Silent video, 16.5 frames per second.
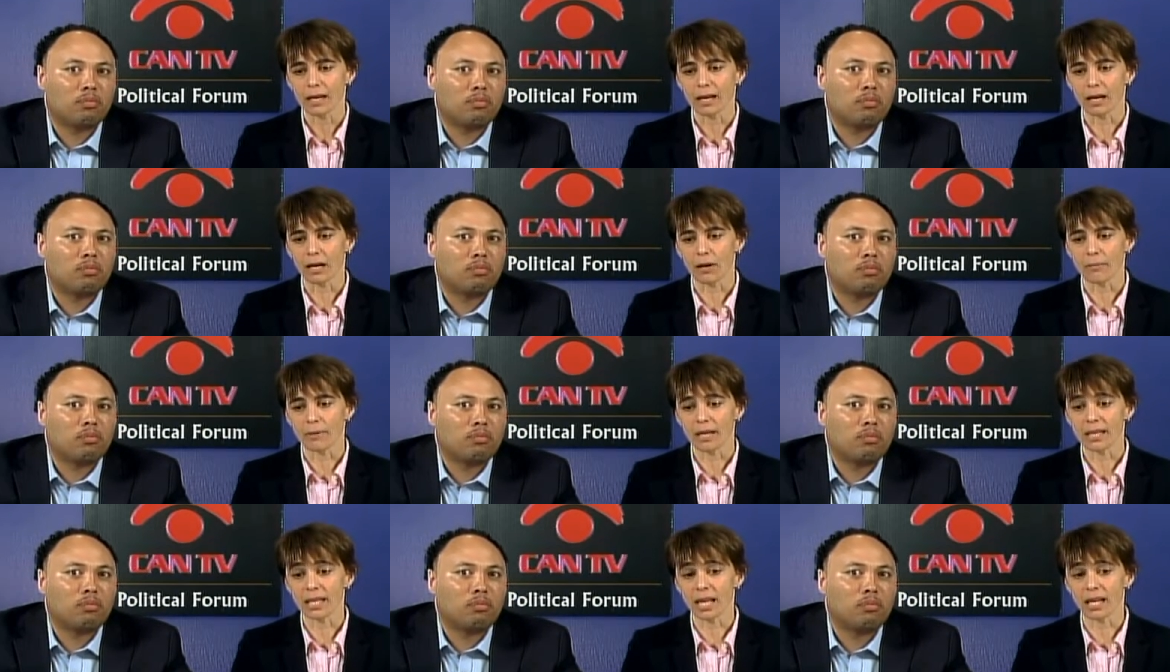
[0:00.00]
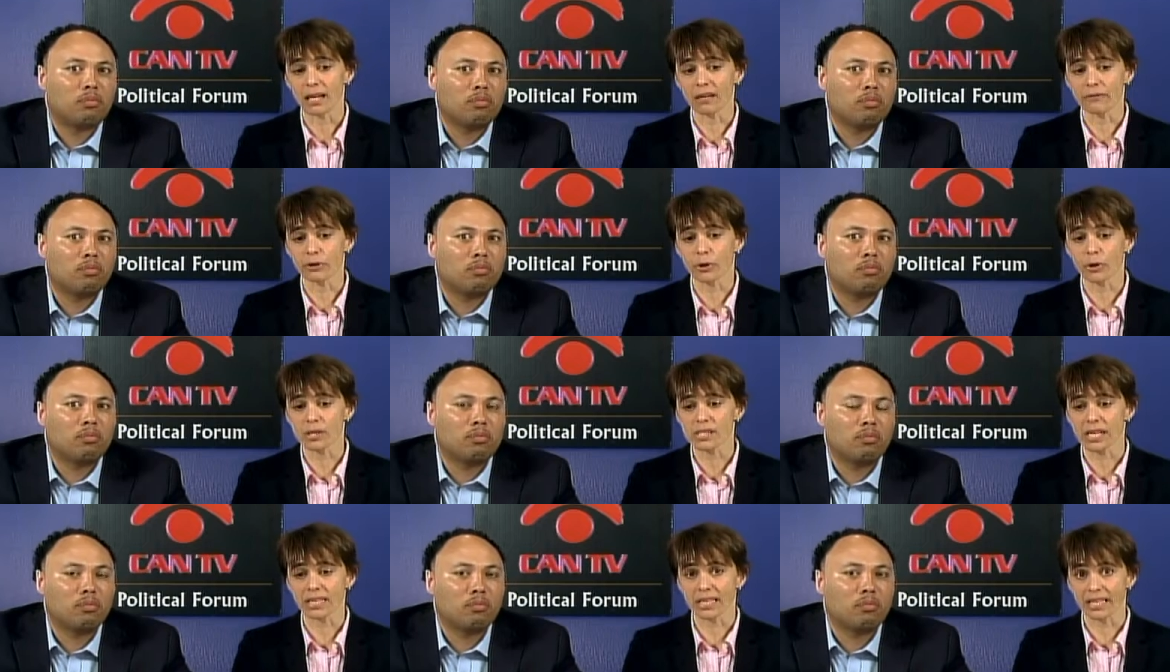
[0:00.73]
Speaker 1: um, and then of
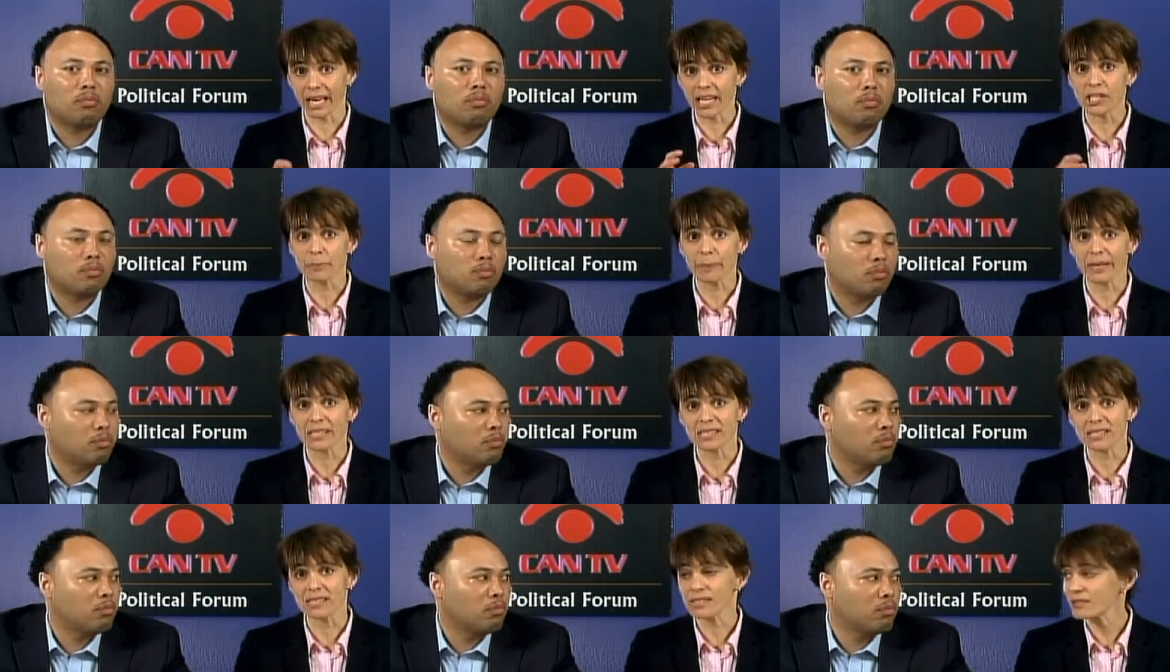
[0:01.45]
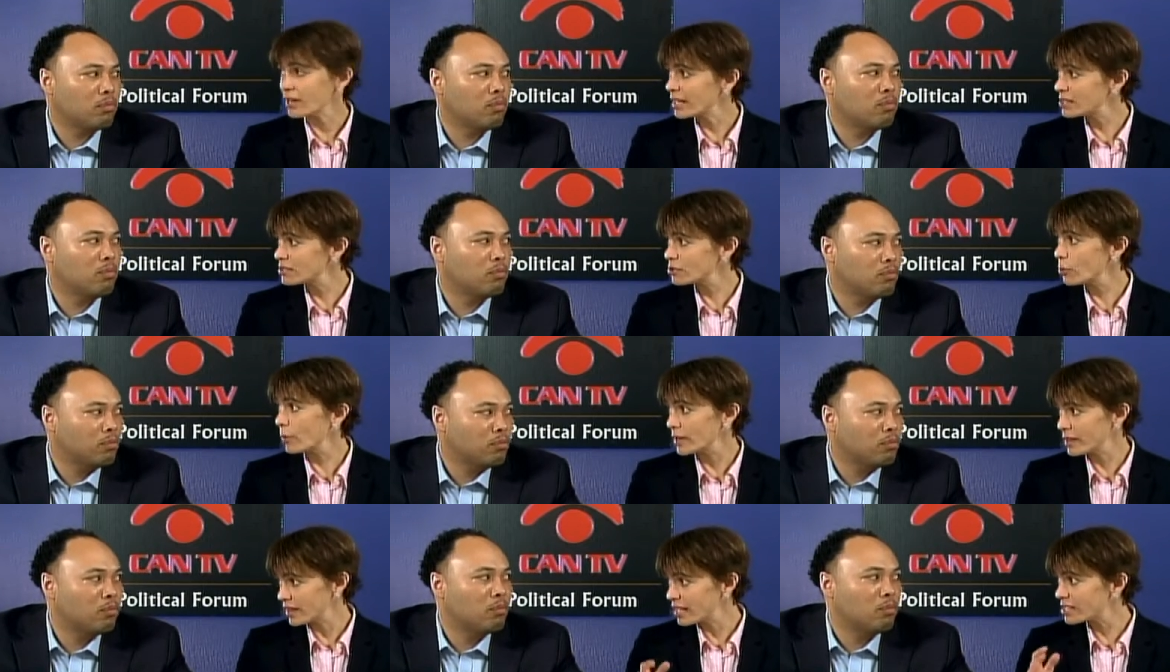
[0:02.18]
course like the catch basins, right? So
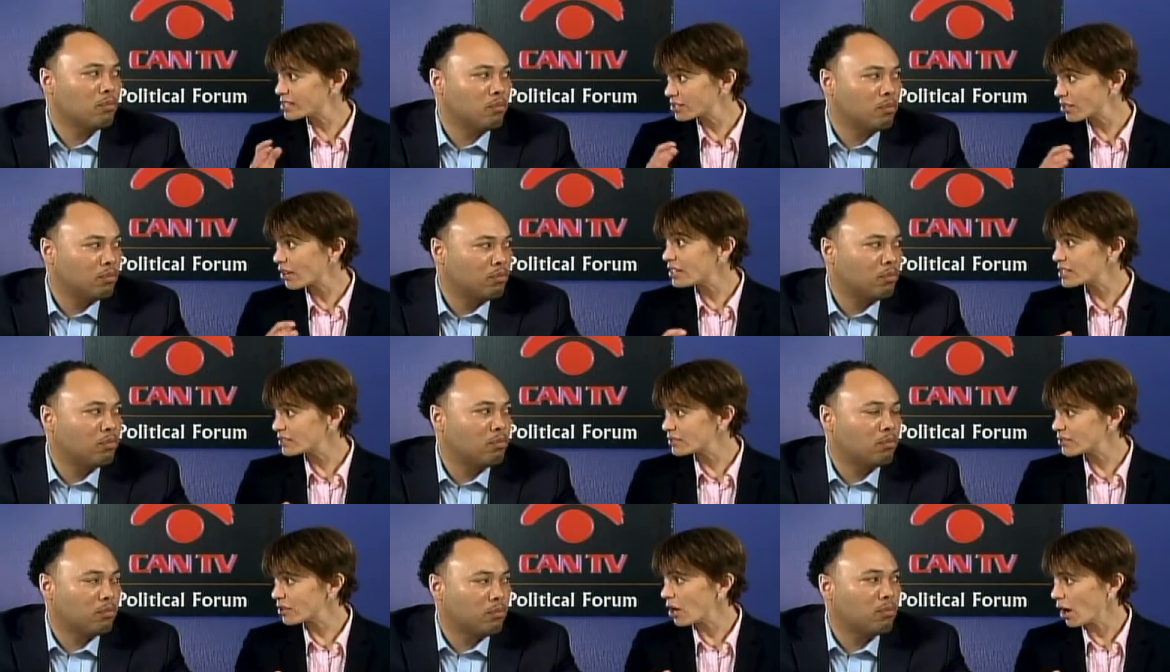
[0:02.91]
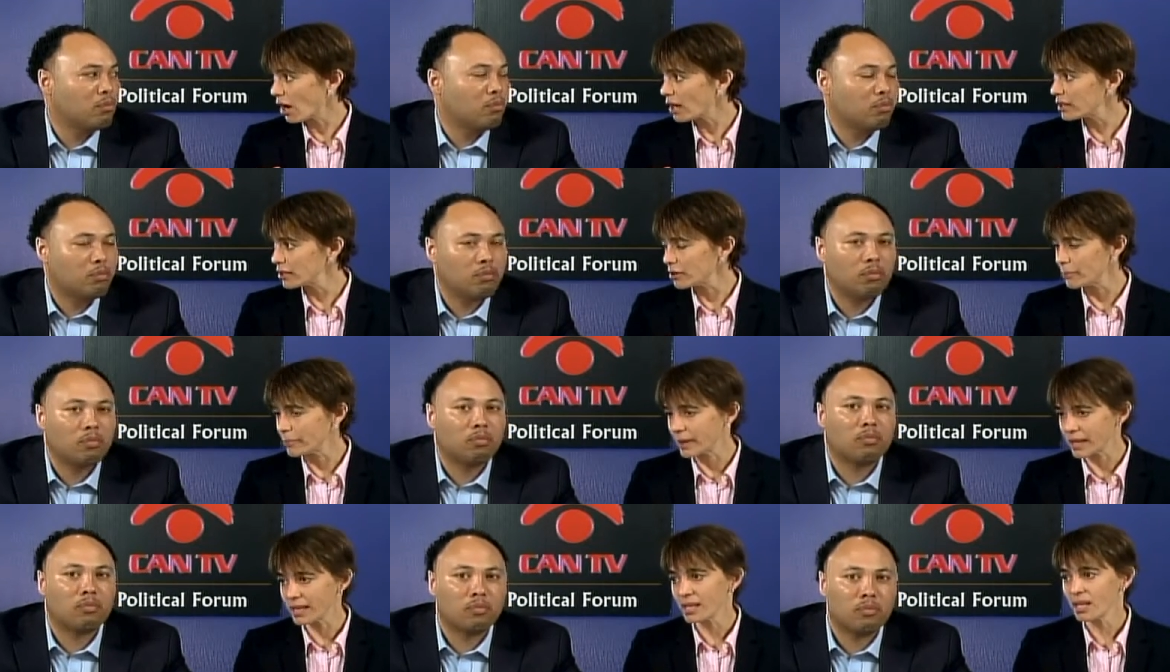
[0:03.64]
when things started to thaw a little
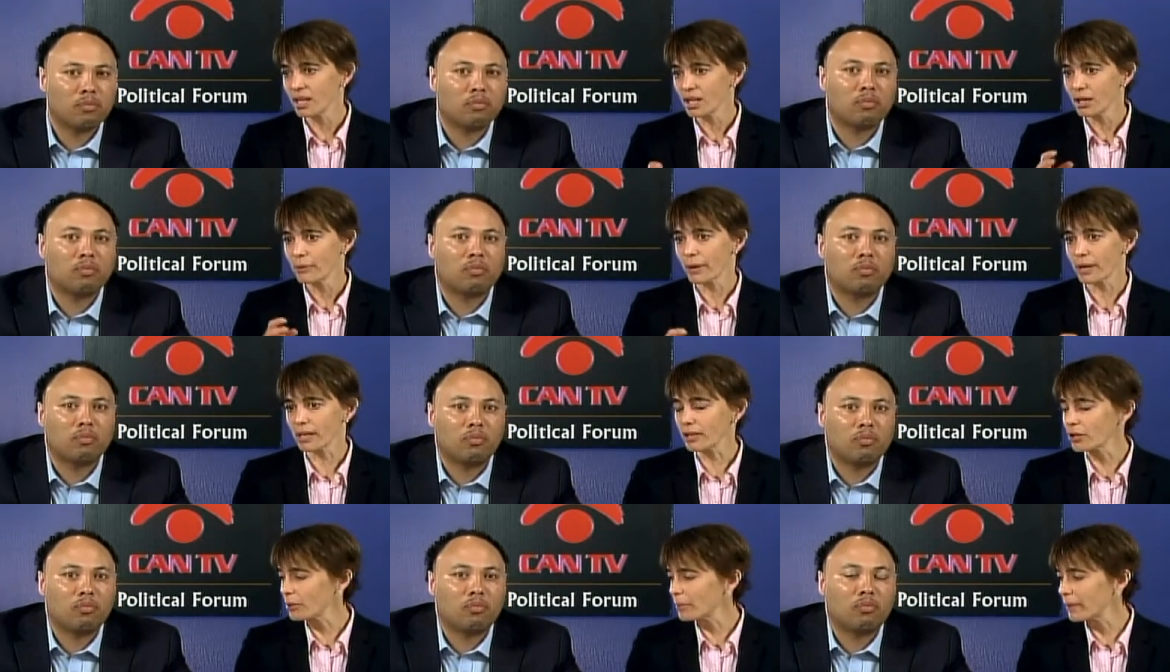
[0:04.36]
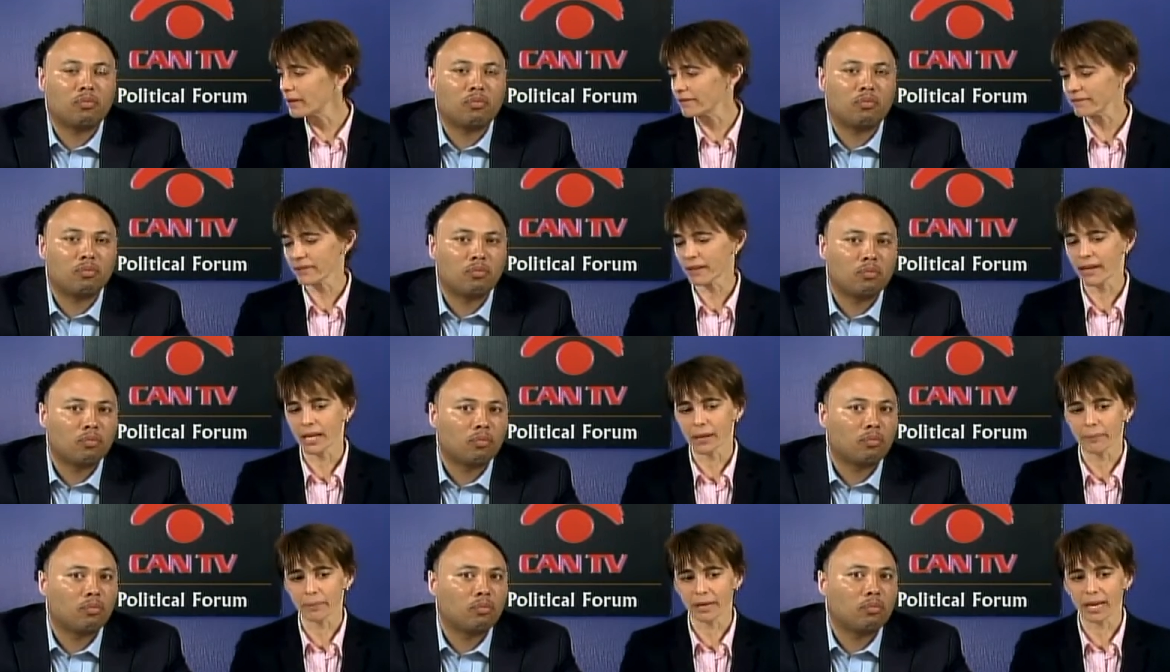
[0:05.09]
bit, we had a little bit of
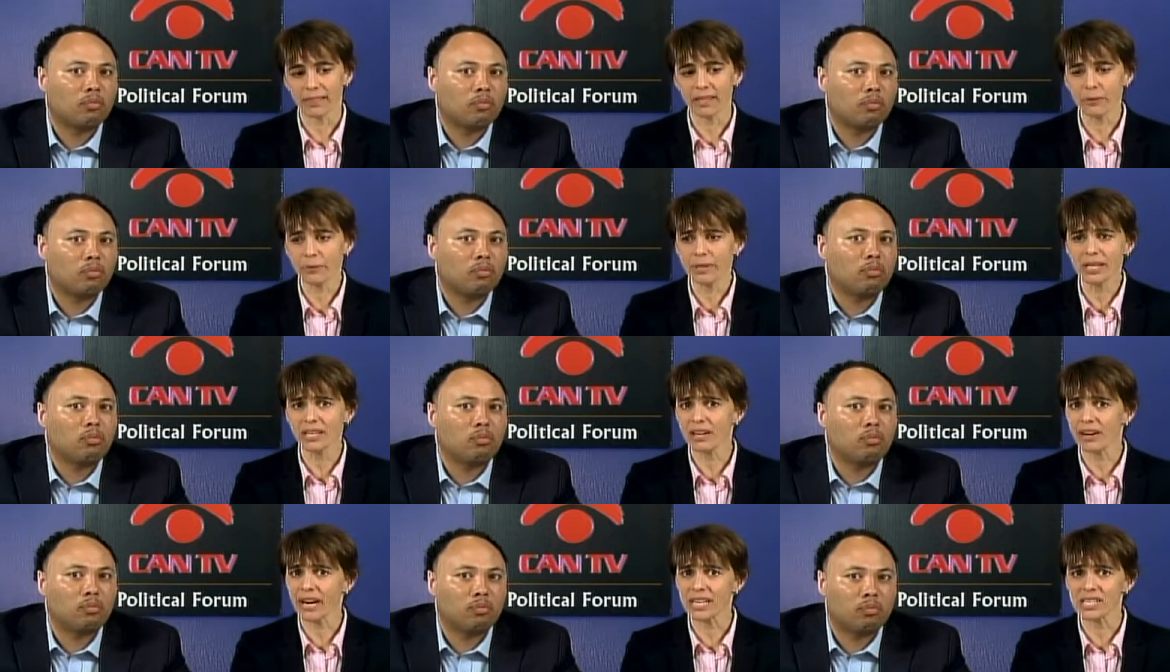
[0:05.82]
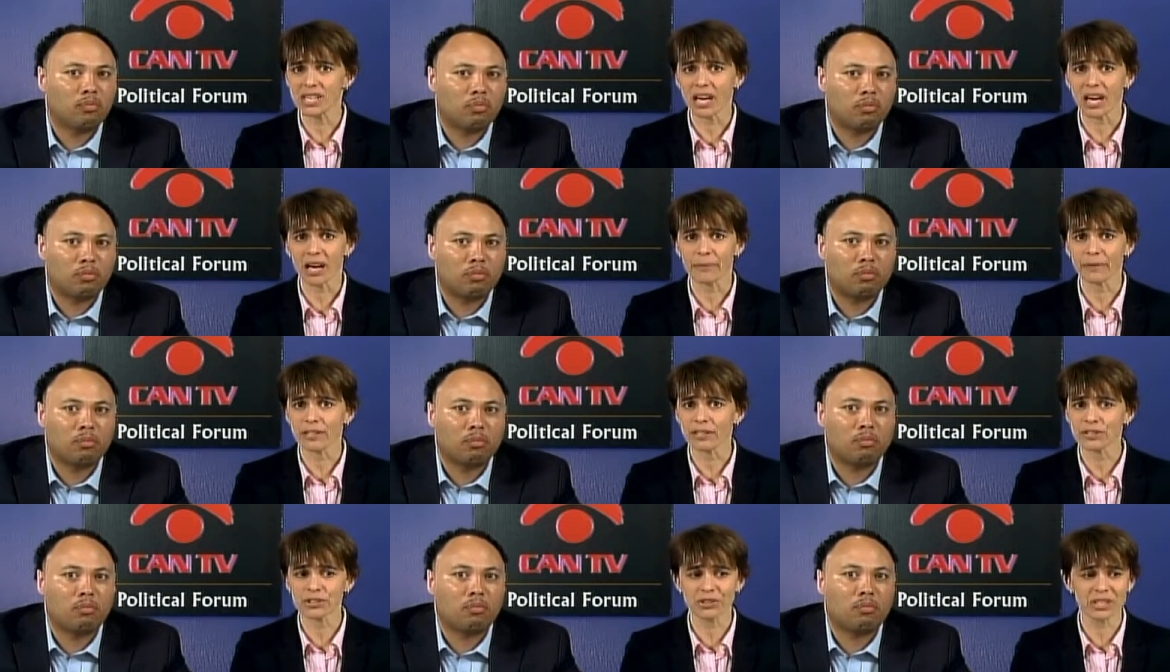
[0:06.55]
flooding, but I think we did a great job. You
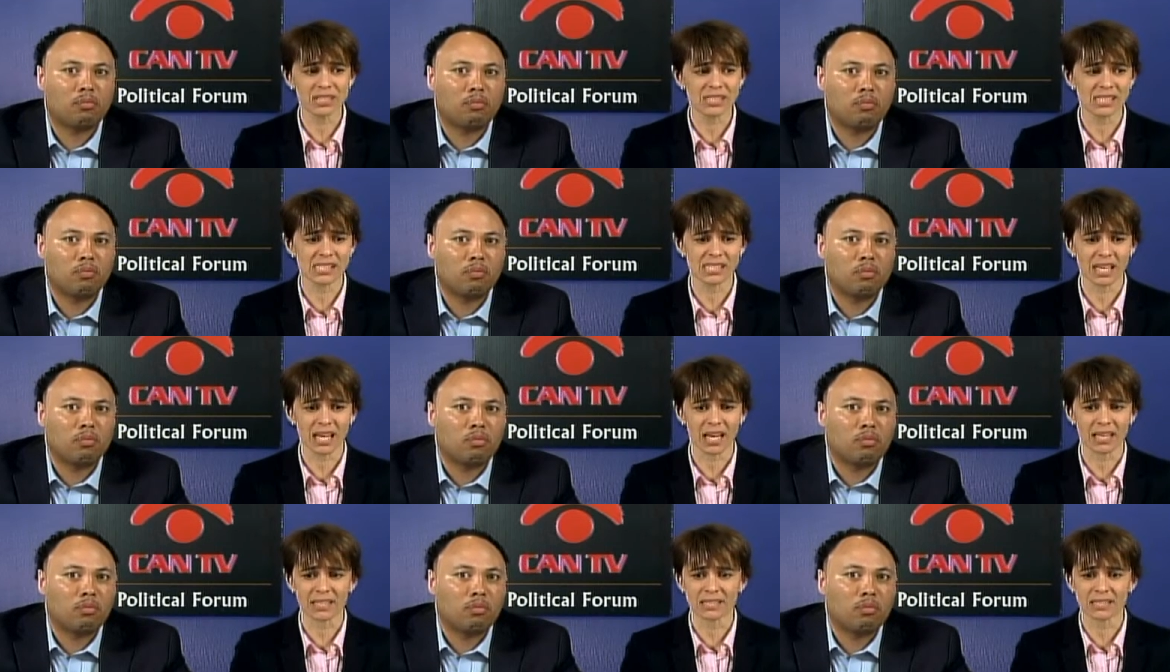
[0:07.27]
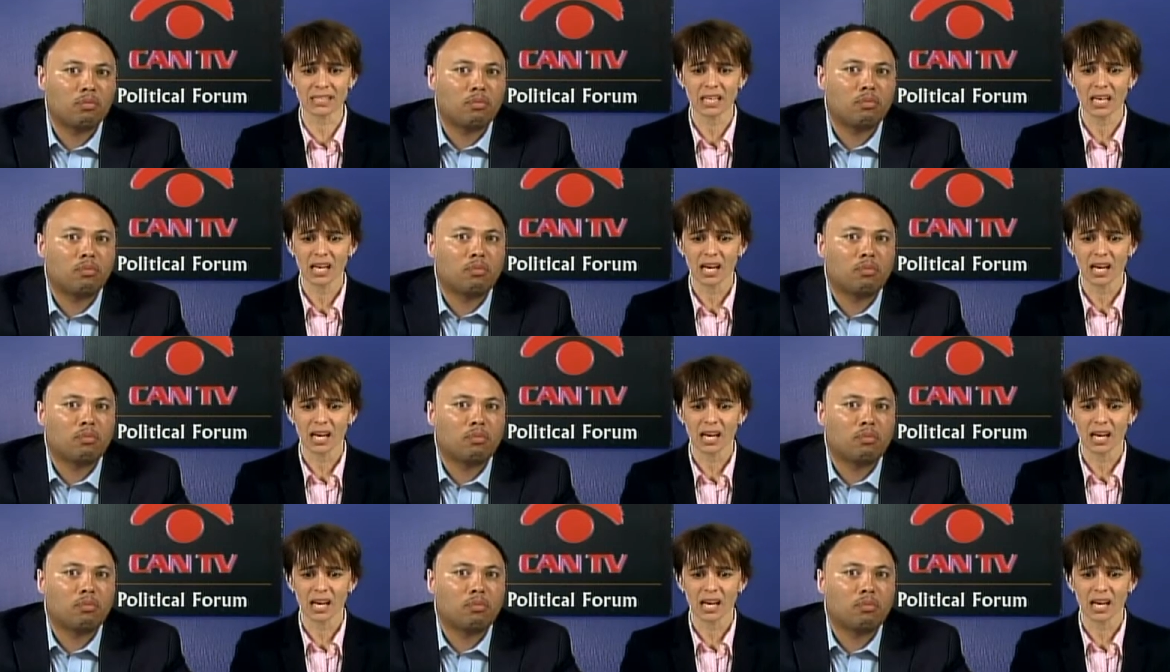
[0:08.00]
know, streets and sands.